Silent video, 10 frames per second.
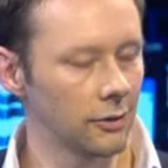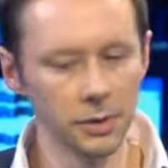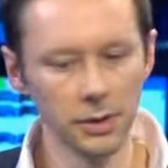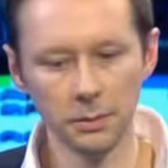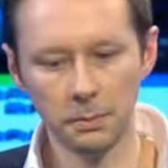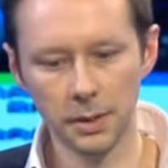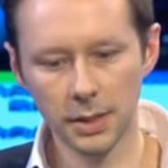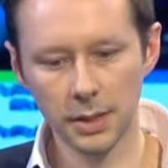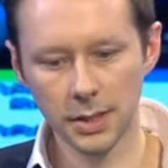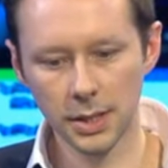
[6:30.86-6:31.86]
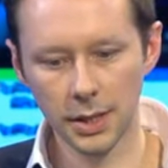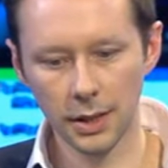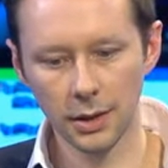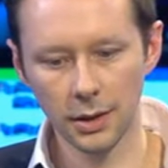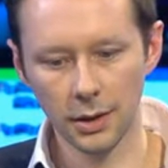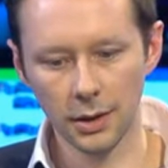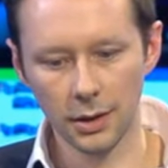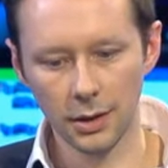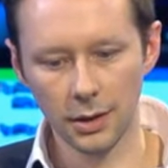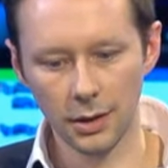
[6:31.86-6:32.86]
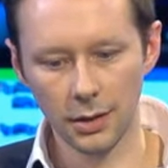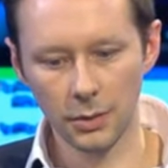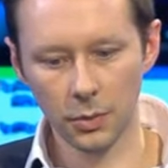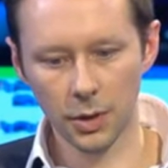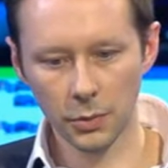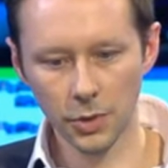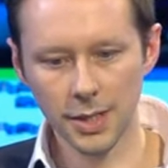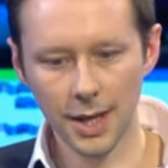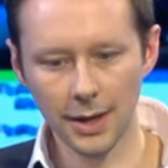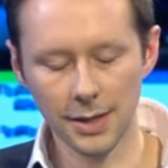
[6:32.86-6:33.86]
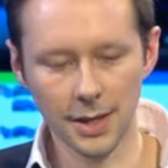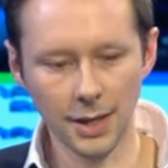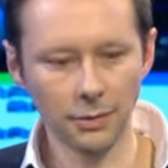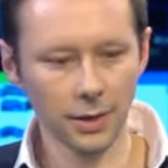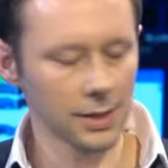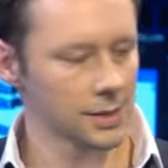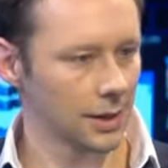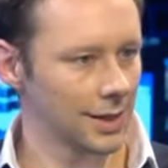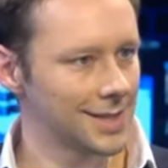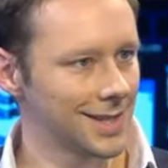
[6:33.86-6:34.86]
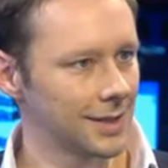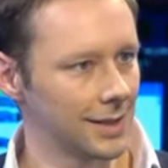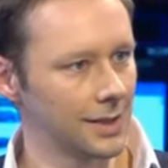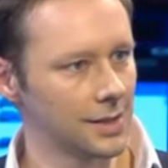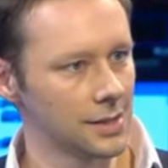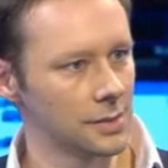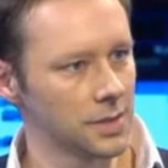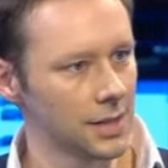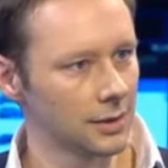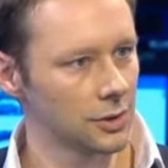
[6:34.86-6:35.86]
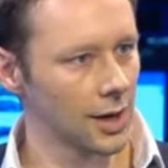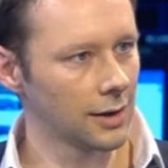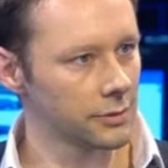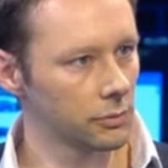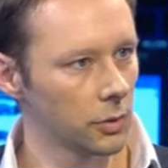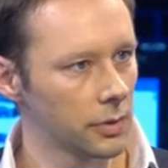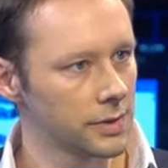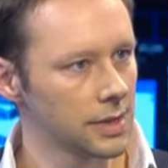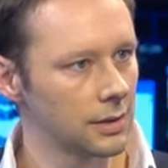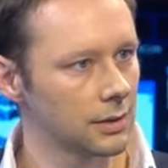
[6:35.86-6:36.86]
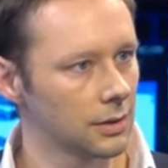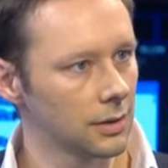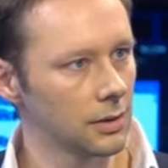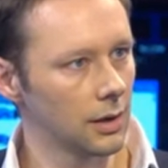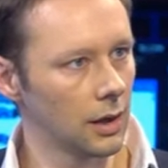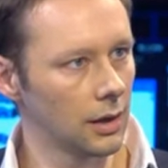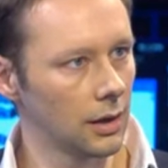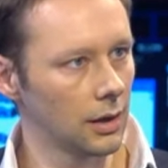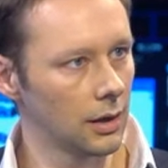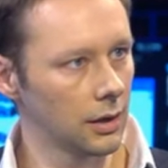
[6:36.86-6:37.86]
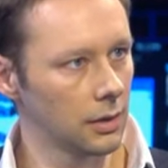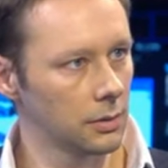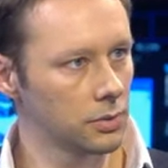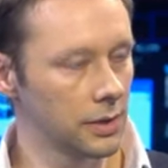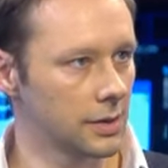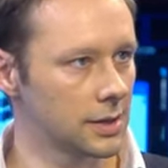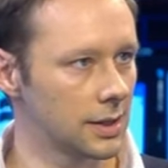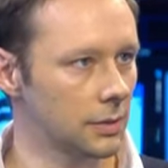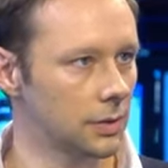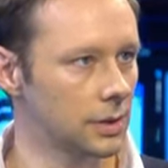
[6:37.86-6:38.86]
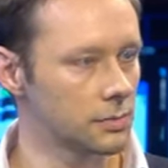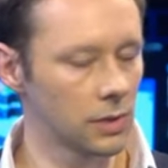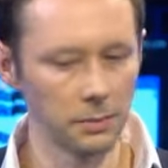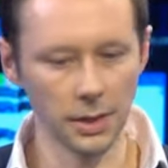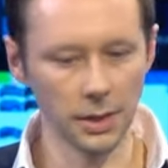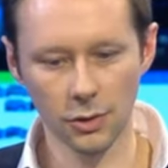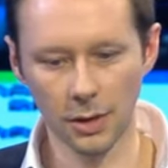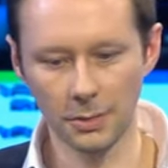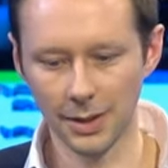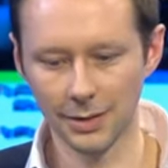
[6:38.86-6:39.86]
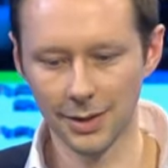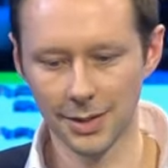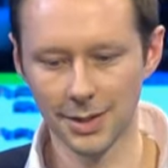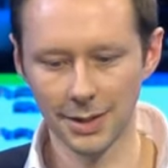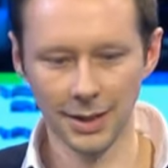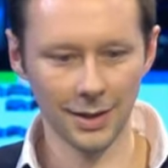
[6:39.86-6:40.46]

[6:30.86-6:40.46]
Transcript: government, but what I would say is I don't think stylistically this is a particular change from what we've seen previously with this Prime Minister. I mean, this